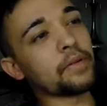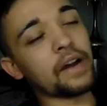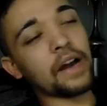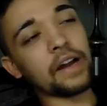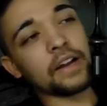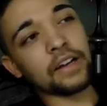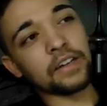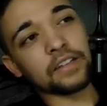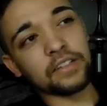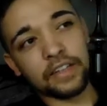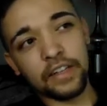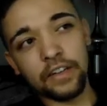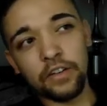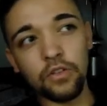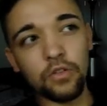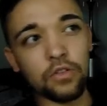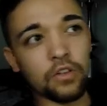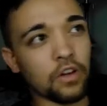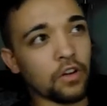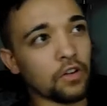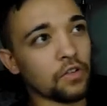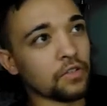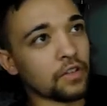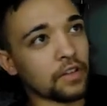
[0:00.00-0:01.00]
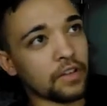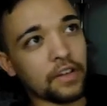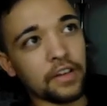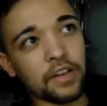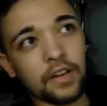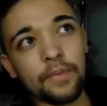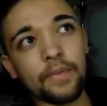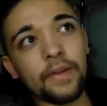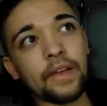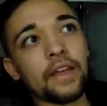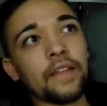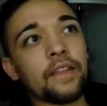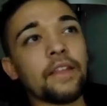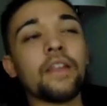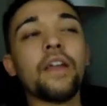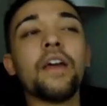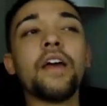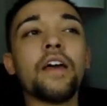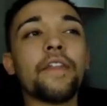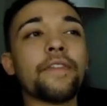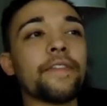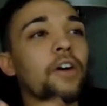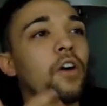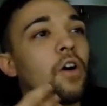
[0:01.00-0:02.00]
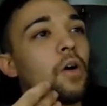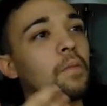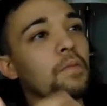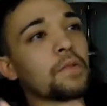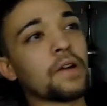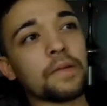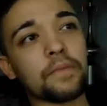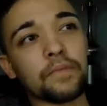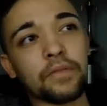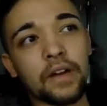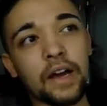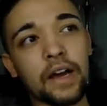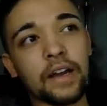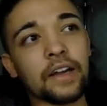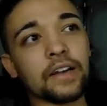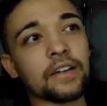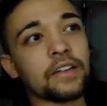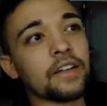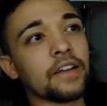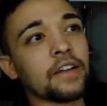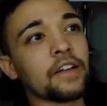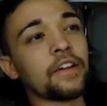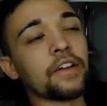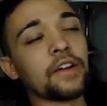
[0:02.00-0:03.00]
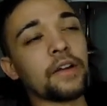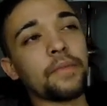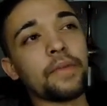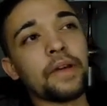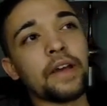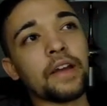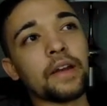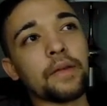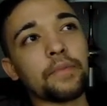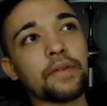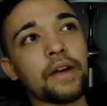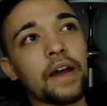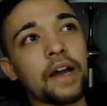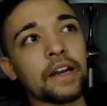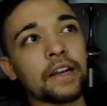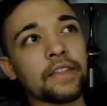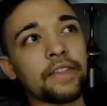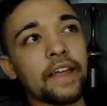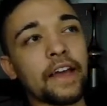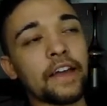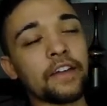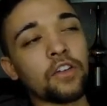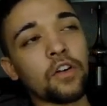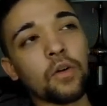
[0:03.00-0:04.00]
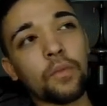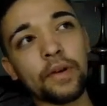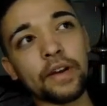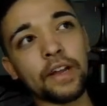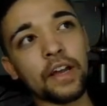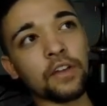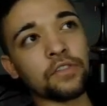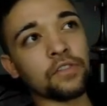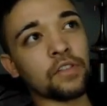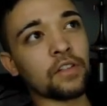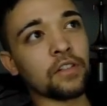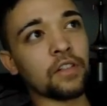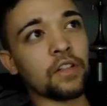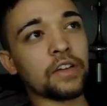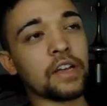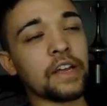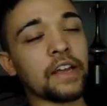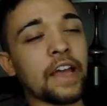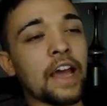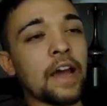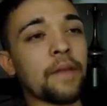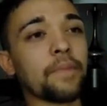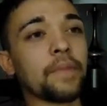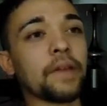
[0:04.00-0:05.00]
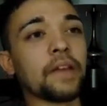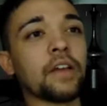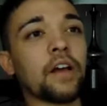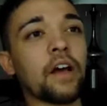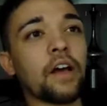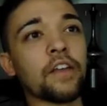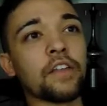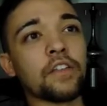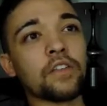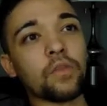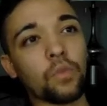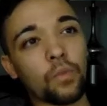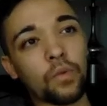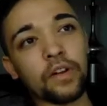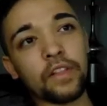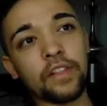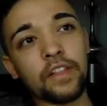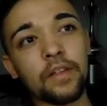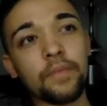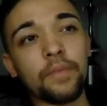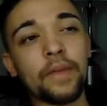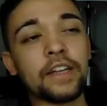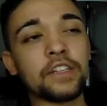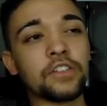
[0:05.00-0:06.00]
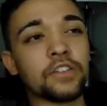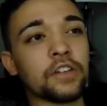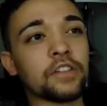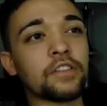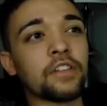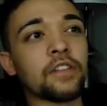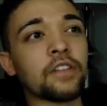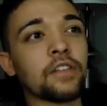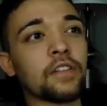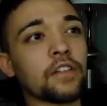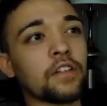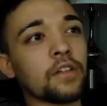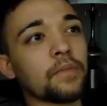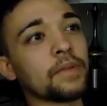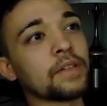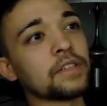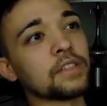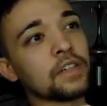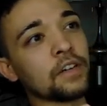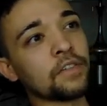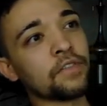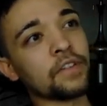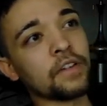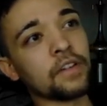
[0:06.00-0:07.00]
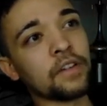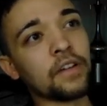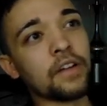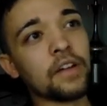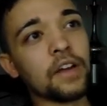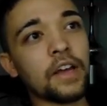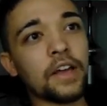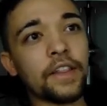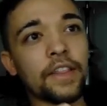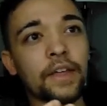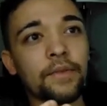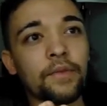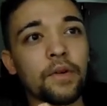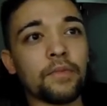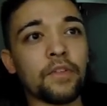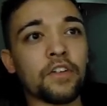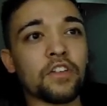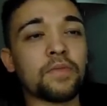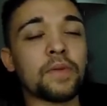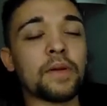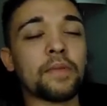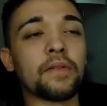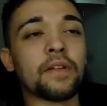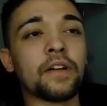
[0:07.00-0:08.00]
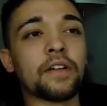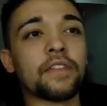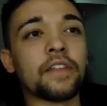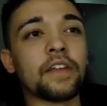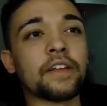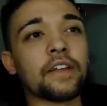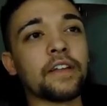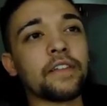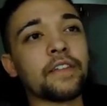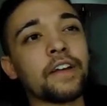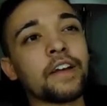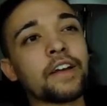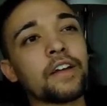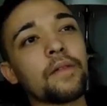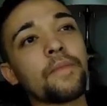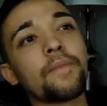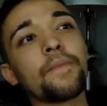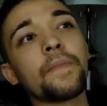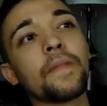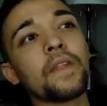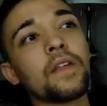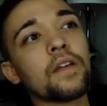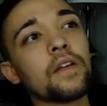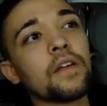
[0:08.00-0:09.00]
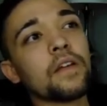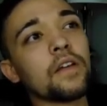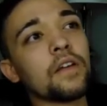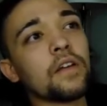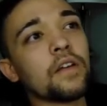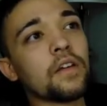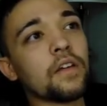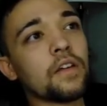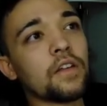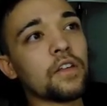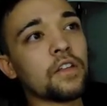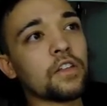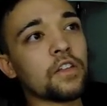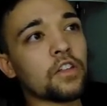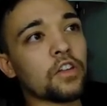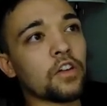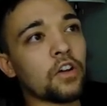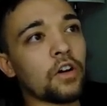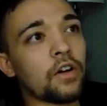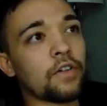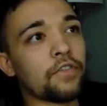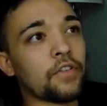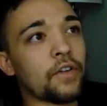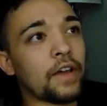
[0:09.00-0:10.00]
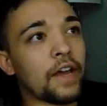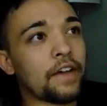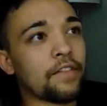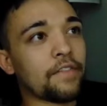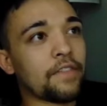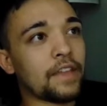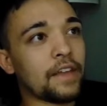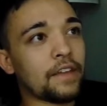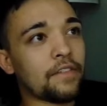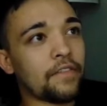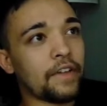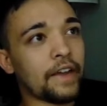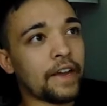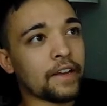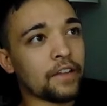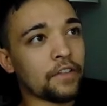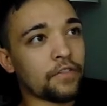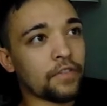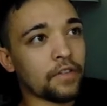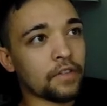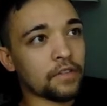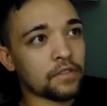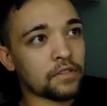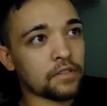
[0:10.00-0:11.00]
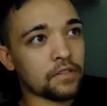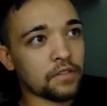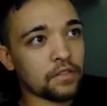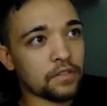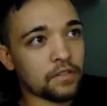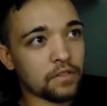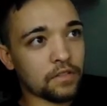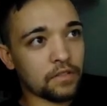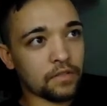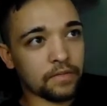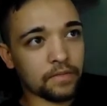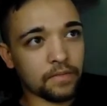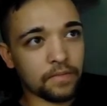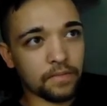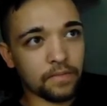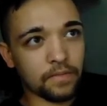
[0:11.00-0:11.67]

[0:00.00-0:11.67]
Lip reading: product, and who knows, it could have been the home run product. It could have been a product that nobody else is looking at because one of the metrics is a little bit different than what most people are thinking like. So if you have the advanced filters,